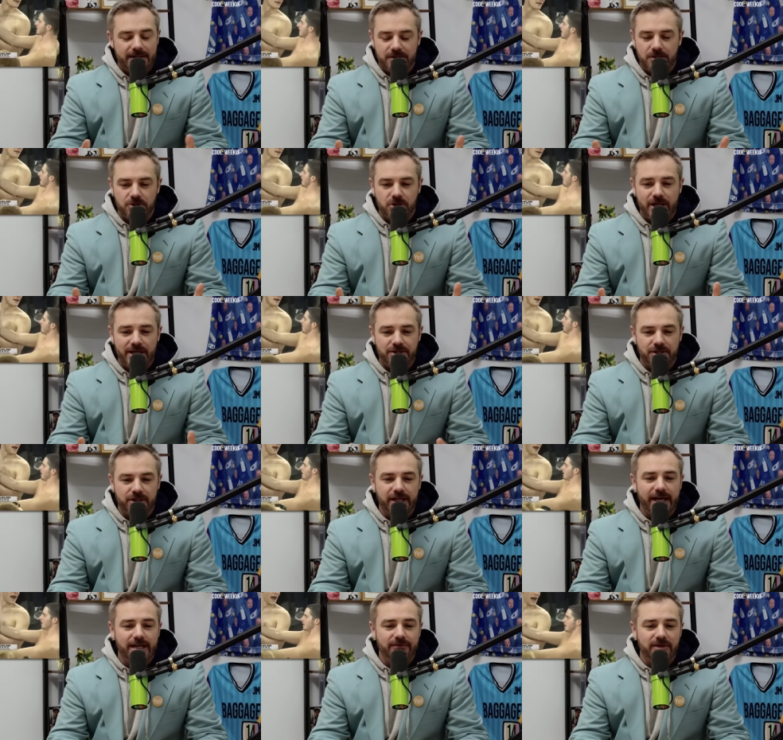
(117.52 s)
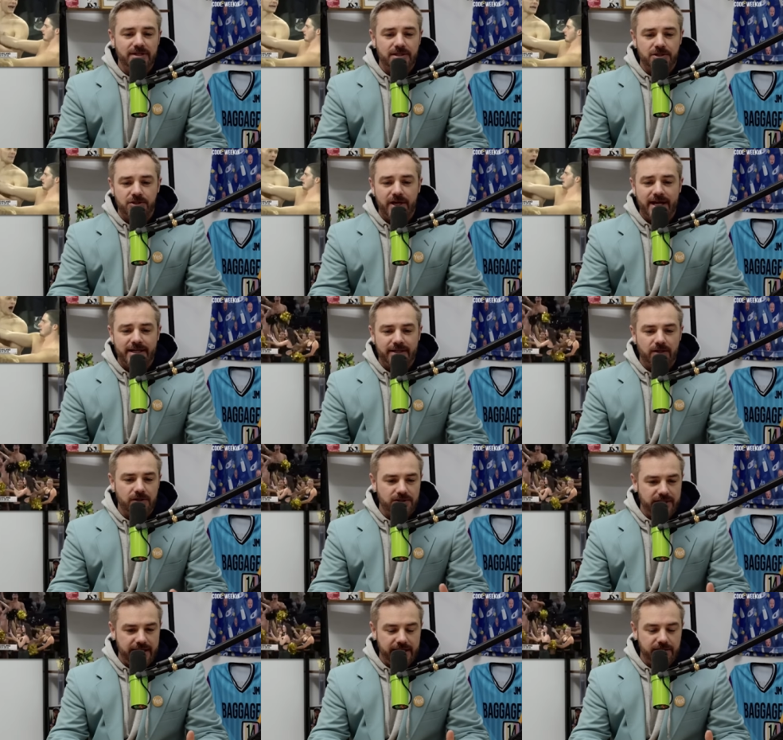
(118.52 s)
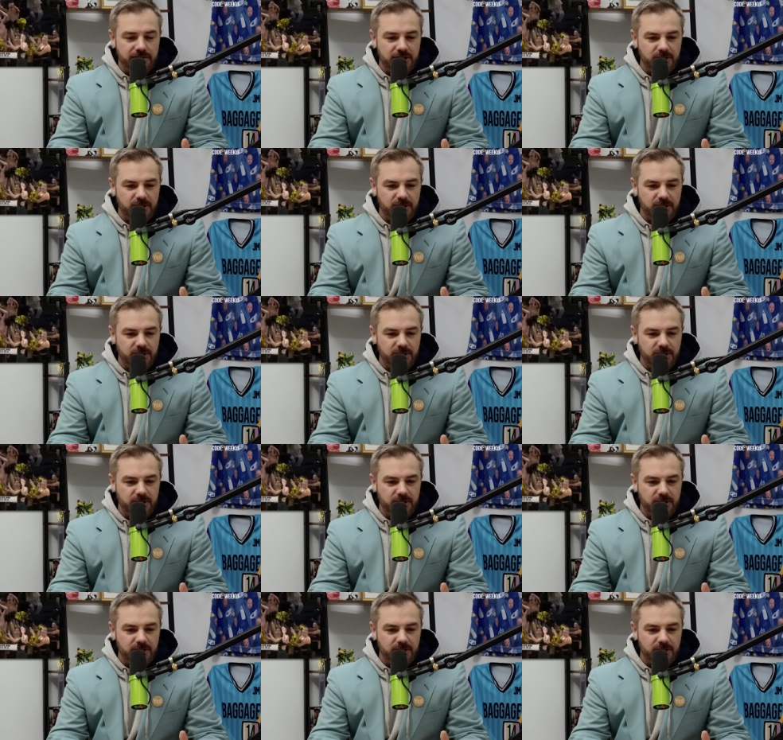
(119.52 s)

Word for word: as a distraction. Kind of is distracting. They're all standing there in